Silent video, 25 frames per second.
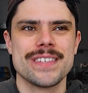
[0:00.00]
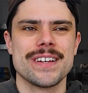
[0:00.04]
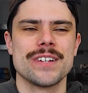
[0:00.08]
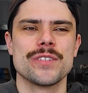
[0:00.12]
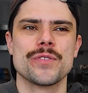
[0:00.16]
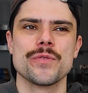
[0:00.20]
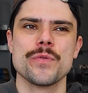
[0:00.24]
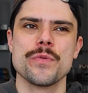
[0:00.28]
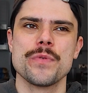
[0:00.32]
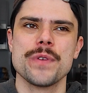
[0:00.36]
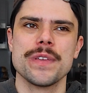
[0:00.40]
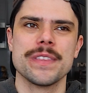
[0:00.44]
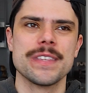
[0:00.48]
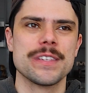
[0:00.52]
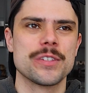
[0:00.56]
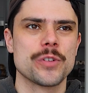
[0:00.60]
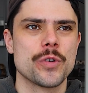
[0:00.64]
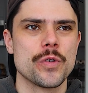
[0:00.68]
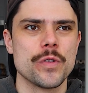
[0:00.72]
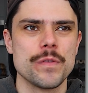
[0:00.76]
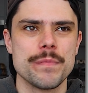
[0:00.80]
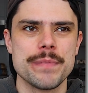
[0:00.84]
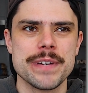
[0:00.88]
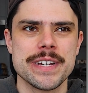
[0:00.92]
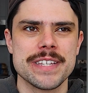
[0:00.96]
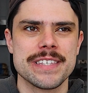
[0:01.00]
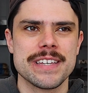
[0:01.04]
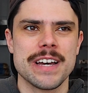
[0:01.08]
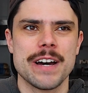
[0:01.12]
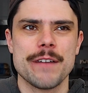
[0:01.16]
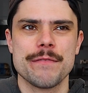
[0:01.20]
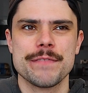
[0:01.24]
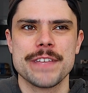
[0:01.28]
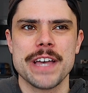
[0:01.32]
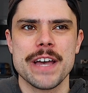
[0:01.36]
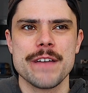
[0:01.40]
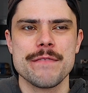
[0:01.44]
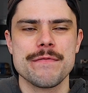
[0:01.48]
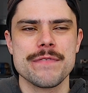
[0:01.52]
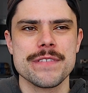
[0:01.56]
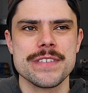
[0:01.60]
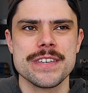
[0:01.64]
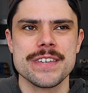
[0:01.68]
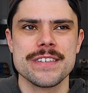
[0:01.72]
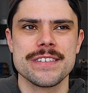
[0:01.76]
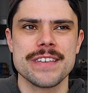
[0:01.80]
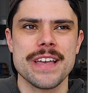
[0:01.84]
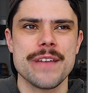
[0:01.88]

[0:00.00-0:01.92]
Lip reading: I do think this could be a tough day for this.